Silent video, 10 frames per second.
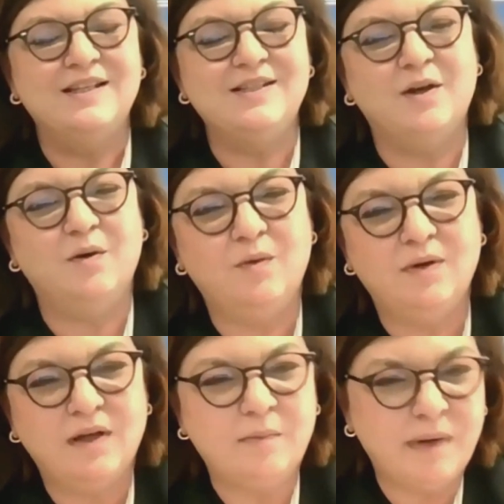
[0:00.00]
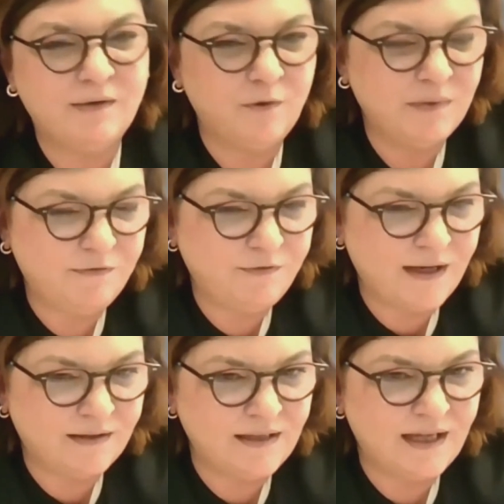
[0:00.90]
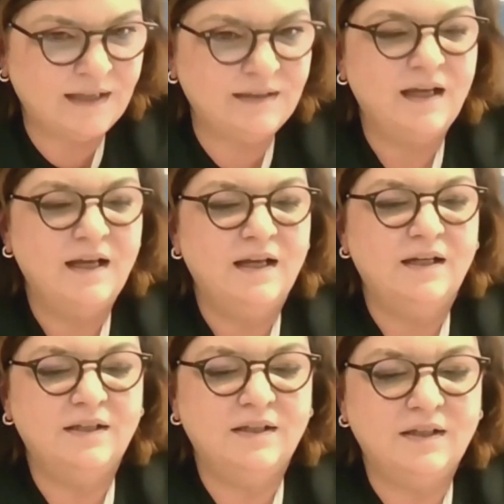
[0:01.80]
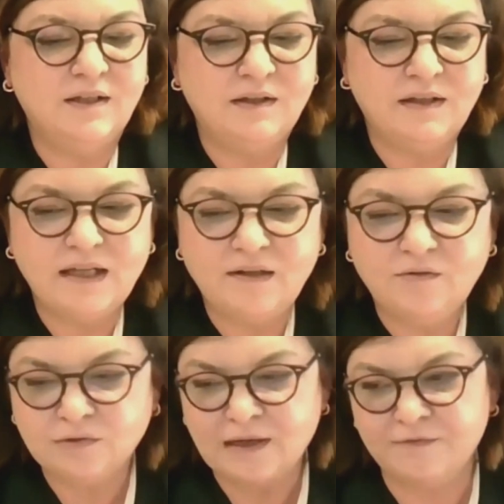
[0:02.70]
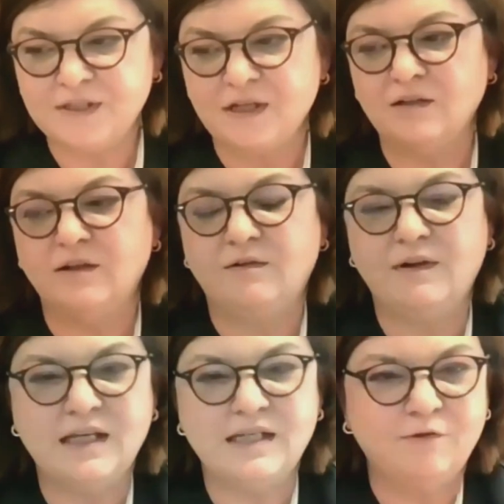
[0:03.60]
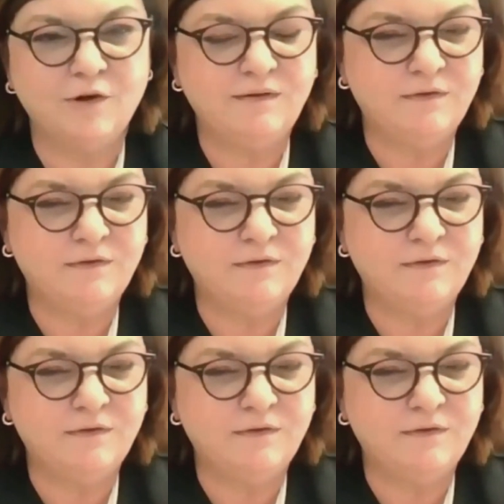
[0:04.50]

So apart from the fact that then it would have started a race for